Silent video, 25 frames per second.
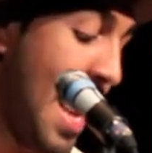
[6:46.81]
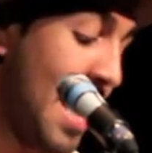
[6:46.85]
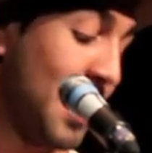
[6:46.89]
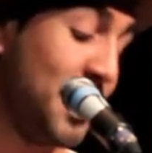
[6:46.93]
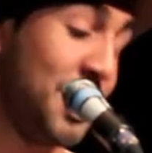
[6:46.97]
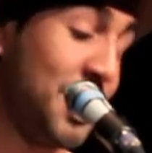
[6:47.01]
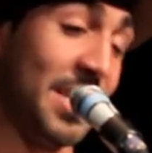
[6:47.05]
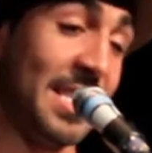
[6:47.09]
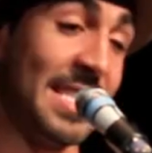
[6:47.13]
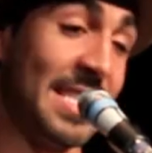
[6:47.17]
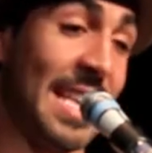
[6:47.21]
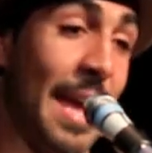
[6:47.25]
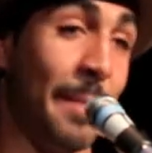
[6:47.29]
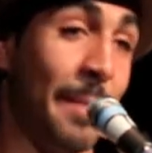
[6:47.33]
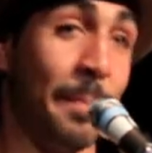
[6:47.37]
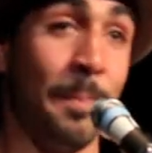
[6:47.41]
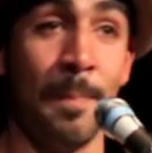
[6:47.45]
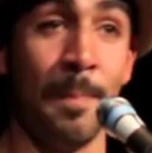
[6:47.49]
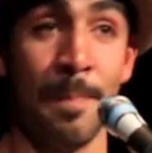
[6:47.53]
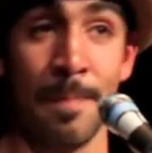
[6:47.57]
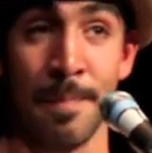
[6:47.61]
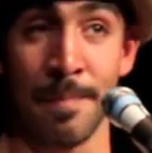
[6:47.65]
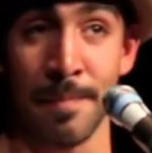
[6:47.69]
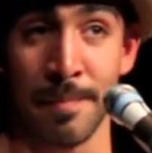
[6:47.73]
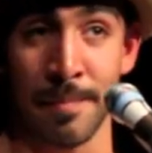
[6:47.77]
she said,
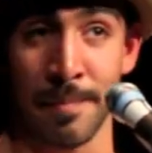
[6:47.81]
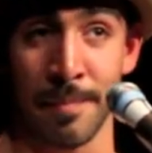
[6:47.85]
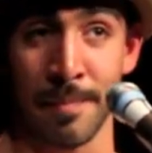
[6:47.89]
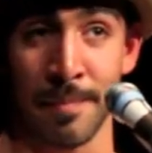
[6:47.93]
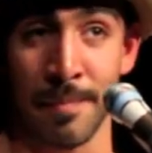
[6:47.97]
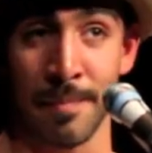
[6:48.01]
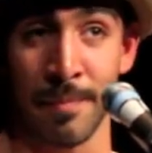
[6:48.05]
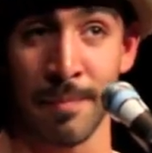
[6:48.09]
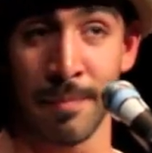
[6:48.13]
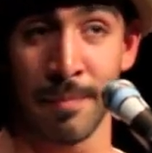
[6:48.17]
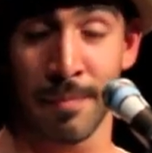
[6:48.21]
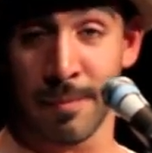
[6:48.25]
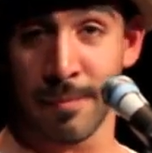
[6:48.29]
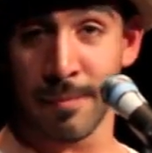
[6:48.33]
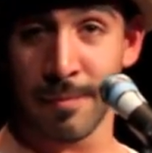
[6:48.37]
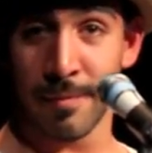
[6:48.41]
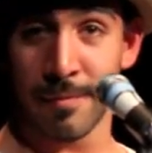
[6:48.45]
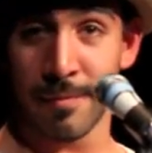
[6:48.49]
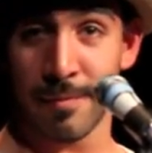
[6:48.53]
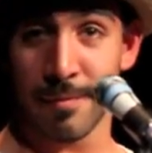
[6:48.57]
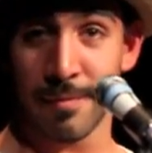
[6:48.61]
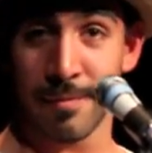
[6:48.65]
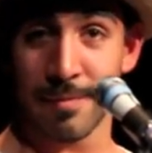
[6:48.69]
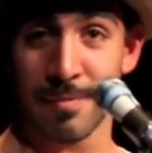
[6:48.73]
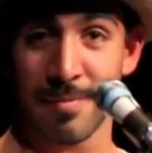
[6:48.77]
hmm.
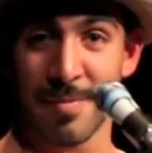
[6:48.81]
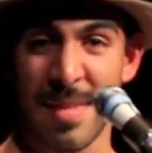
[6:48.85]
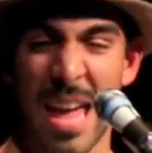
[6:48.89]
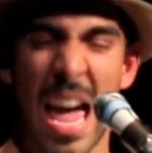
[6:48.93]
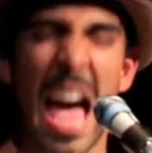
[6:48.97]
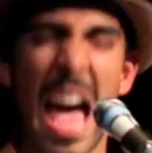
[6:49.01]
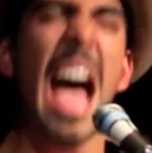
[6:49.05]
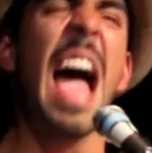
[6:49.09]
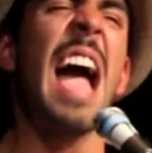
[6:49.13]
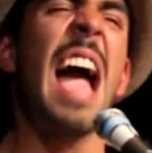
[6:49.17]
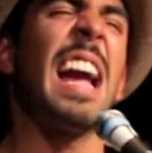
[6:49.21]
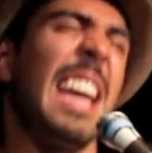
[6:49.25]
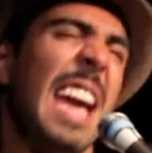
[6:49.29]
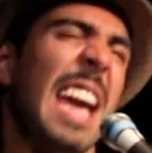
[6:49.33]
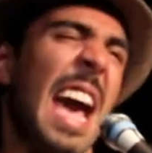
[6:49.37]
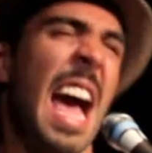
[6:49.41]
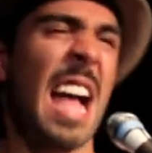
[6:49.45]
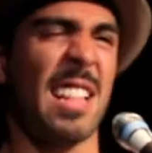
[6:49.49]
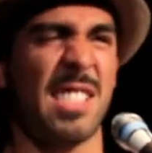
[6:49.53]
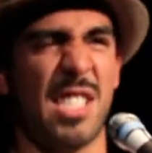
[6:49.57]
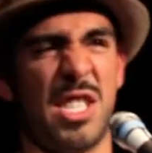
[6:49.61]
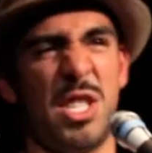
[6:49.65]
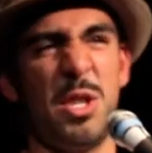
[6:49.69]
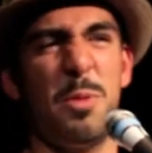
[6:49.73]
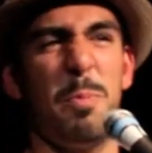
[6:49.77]
I
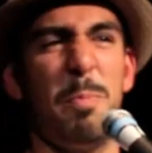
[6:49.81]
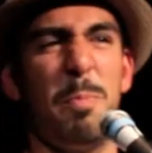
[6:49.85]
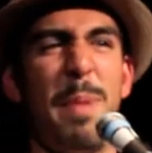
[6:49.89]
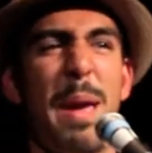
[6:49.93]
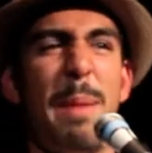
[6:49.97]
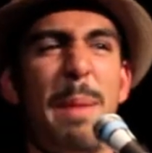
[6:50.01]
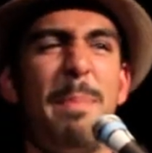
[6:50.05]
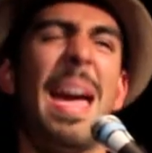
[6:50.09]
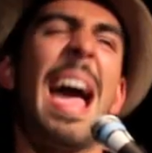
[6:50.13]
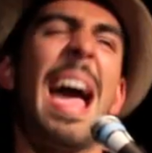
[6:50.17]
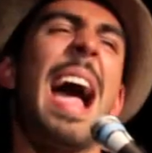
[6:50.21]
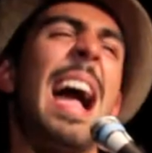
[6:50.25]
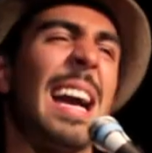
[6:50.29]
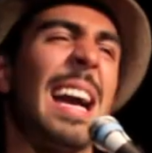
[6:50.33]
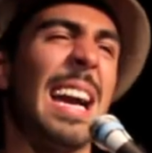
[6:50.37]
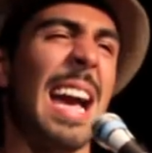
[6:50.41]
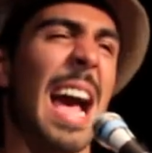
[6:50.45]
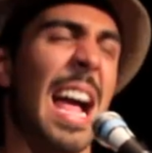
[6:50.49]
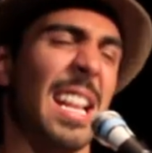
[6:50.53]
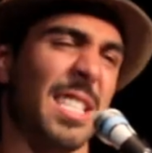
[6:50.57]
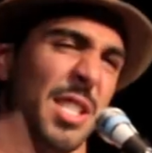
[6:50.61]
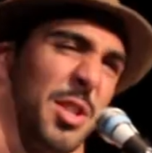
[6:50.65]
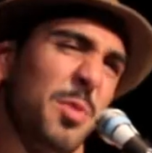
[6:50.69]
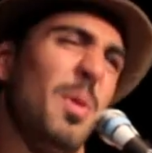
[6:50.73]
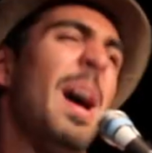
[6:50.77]
got you, baby. I
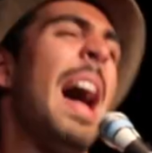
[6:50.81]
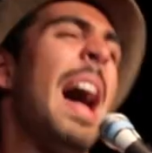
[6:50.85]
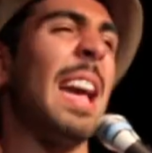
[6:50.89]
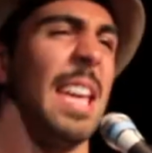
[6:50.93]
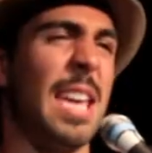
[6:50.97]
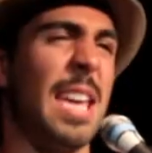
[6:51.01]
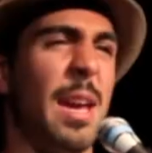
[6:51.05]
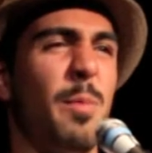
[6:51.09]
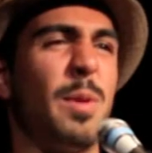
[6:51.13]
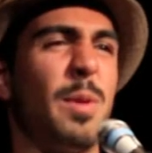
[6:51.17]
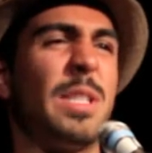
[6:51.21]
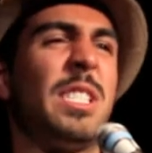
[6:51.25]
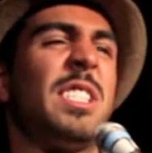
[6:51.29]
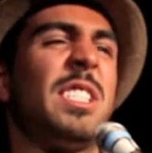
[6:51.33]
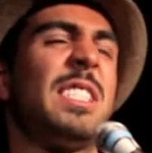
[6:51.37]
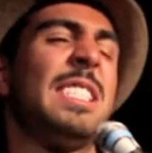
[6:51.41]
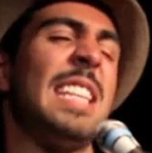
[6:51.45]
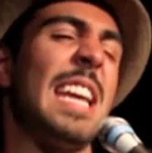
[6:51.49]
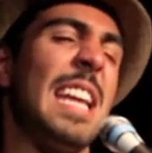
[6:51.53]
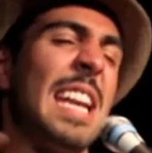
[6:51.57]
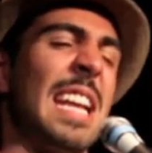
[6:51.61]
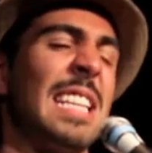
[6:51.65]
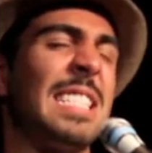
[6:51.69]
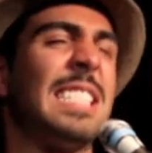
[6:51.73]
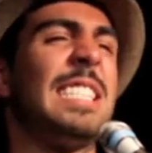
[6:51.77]
got you. I hear what you're
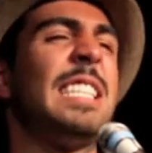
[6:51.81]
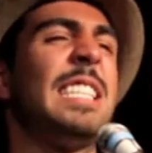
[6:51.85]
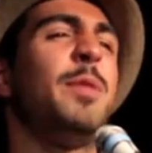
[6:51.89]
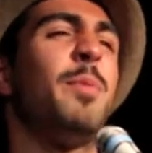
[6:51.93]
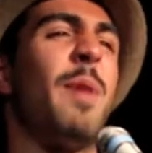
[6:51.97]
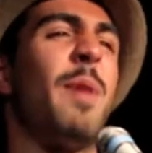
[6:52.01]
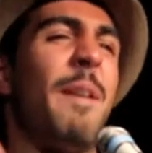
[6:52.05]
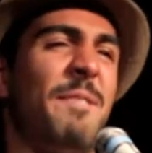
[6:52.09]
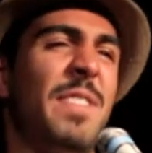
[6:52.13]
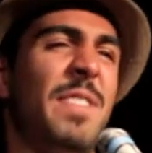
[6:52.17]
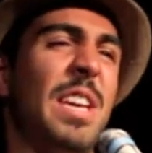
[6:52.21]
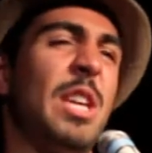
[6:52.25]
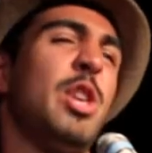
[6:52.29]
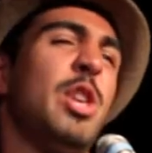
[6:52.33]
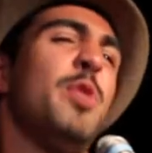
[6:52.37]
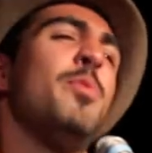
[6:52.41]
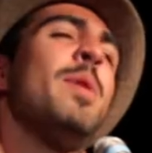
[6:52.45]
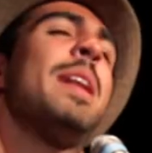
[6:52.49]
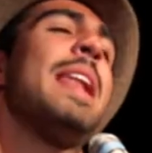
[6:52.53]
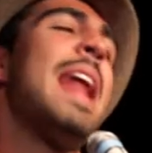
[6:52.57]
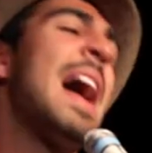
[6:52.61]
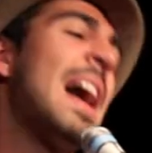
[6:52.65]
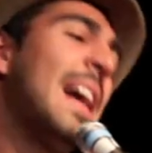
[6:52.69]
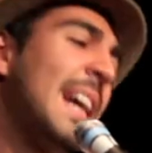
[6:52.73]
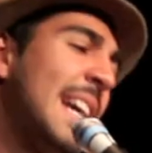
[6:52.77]
saying. I see you. I feel you,
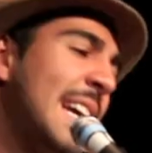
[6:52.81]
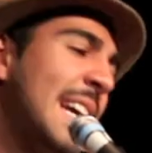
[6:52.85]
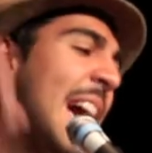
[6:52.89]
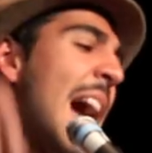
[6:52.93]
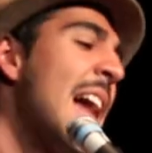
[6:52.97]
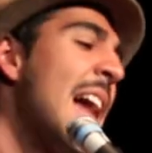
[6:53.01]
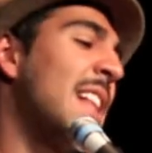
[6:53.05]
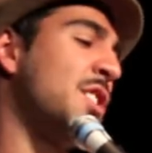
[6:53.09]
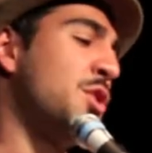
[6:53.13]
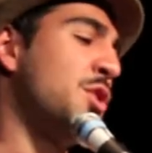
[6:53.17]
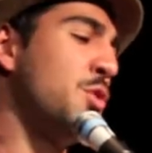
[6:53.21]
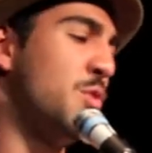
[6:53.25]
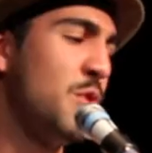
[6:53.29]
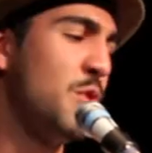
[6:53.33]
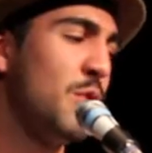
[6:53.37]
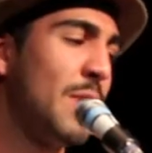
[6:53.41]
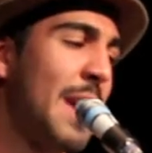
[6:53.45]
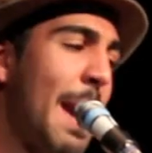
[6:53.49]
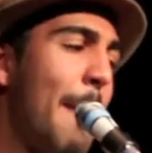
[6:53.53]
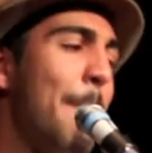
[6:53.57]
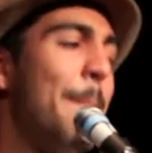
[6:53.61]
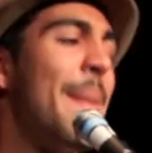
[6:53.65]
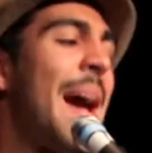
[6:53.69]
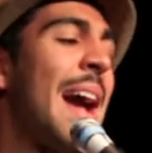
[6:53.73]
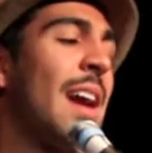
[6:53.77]
and I got you. You
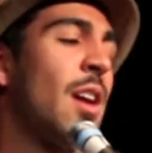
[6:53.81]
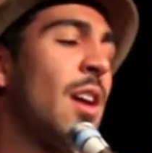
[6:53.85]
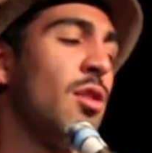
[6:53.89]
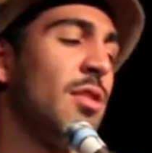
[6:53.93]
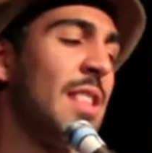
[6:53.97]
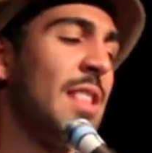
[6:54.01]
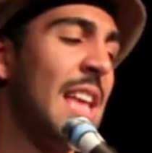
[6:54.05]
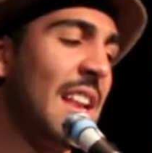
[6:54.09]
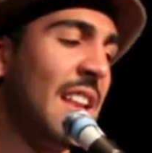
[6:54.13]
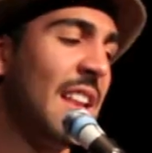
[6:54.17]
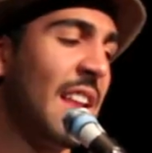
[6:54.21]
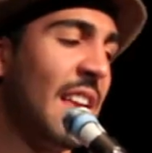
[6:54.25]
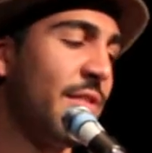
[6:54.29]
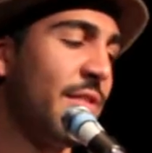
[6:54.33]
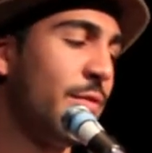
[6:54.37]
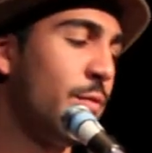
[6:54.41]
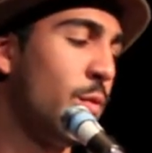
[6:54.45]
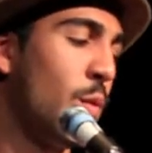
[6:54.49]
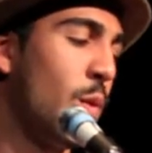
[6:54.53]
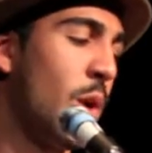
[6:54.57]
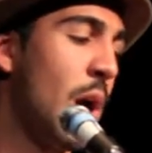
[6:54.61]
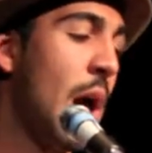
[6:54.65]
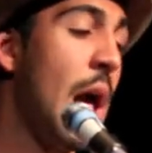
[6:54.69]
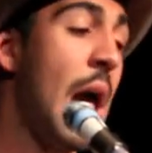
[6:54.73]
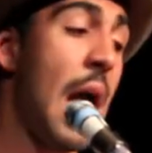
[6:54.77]
get back on that dance
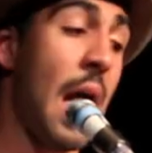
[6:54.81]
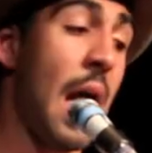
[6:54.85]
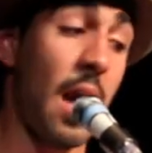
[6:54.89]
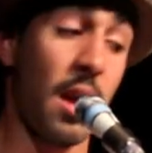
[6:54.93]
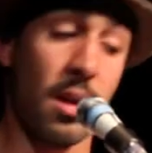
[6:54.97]
floor.